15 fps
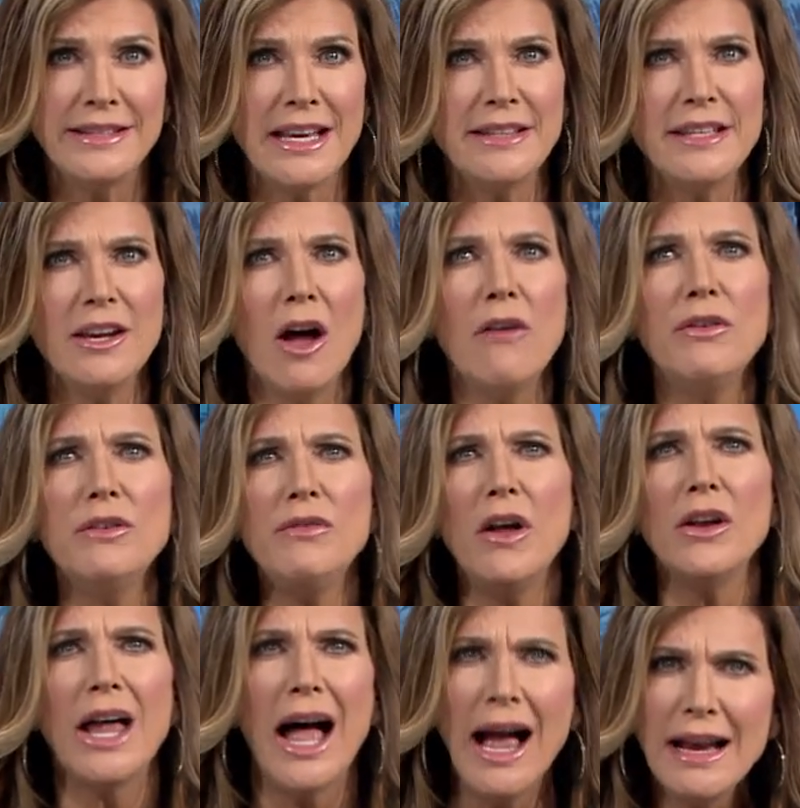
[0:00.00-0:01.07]
says he often
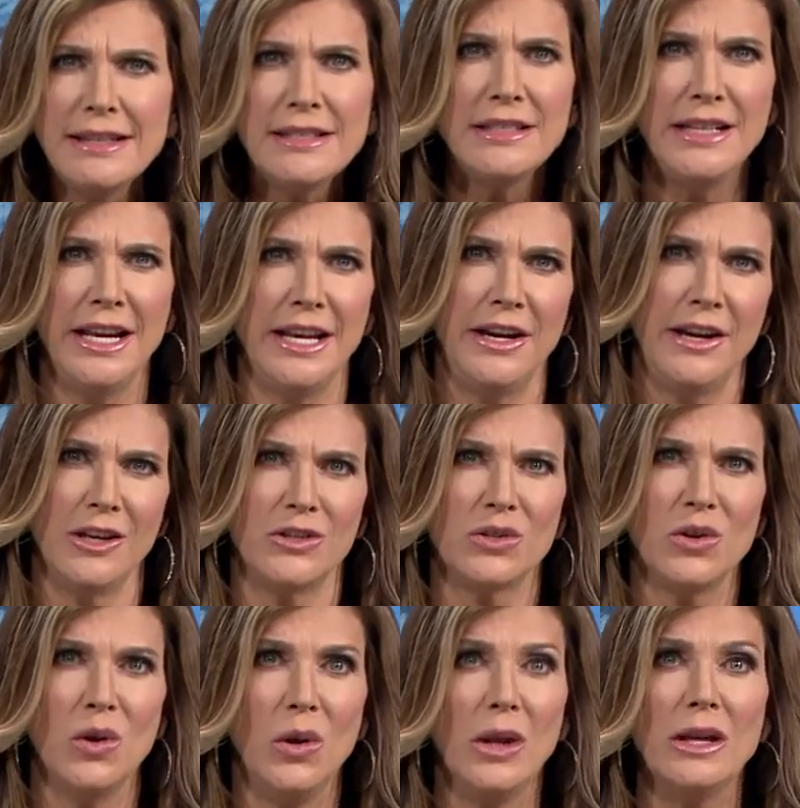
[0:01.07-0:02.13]
felt isolated at
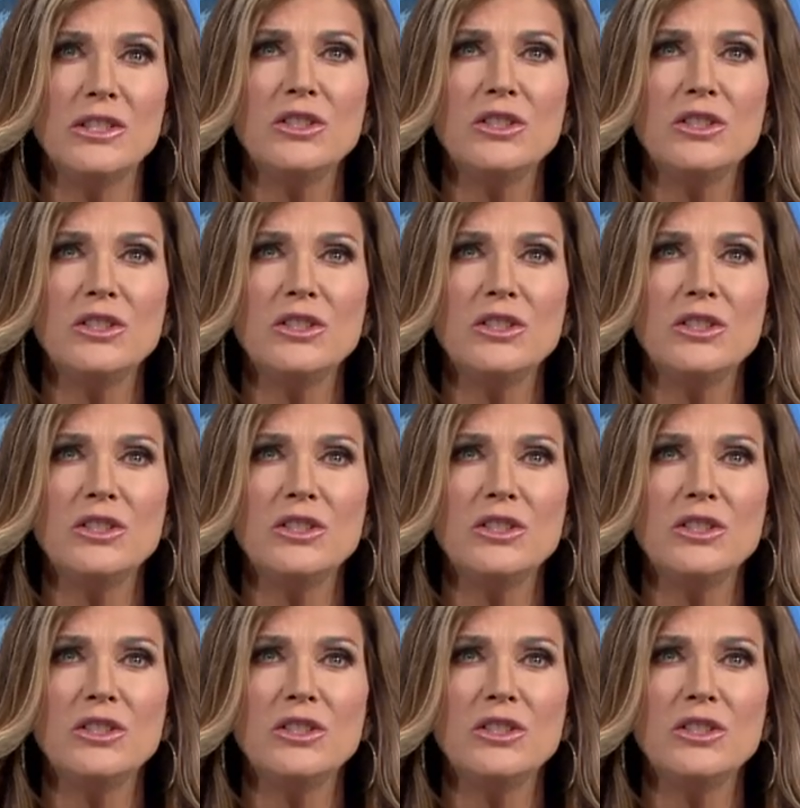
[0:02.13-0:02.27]
school,